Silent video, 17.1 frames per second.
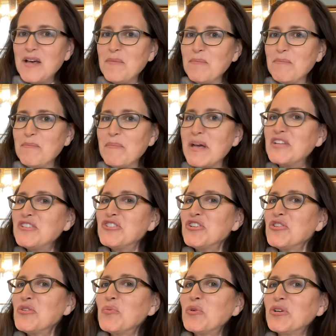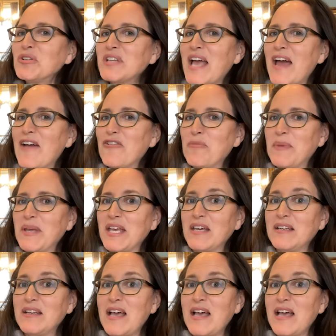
Mention the word Caribbean